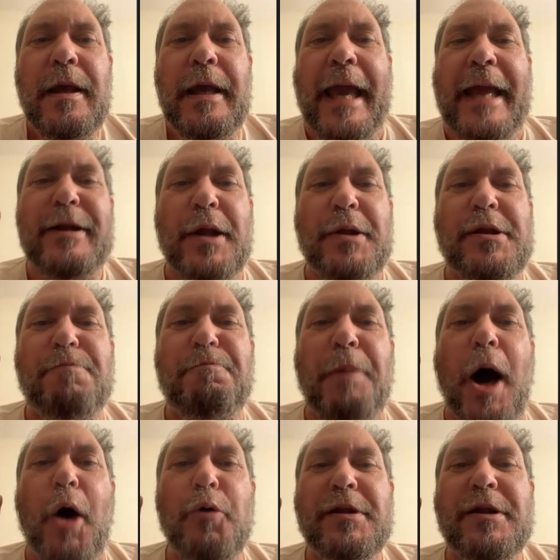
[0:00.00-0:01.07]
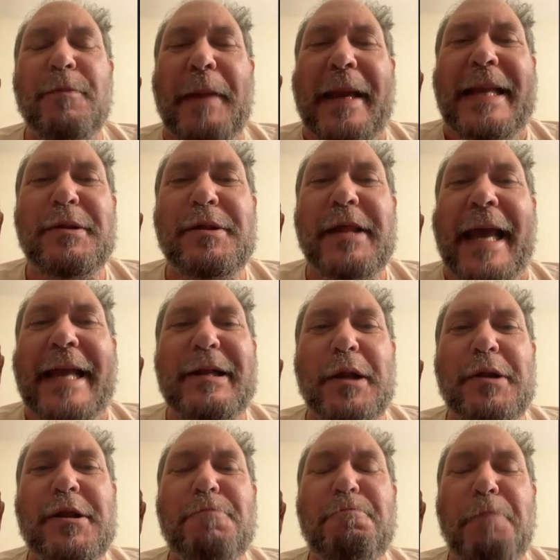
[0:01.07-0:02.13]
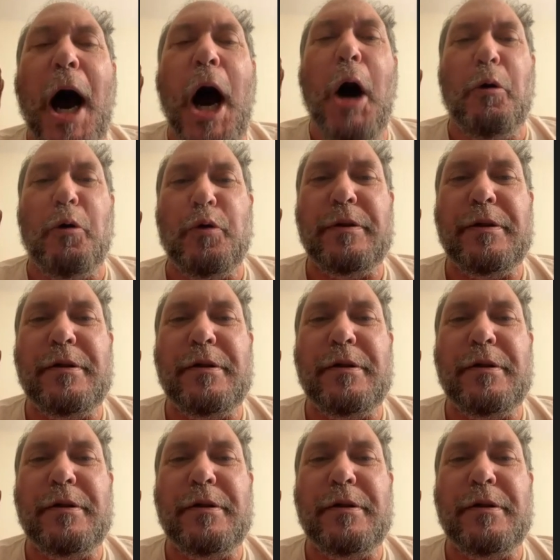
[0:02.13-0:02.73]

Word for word: Indisposed means indisposed.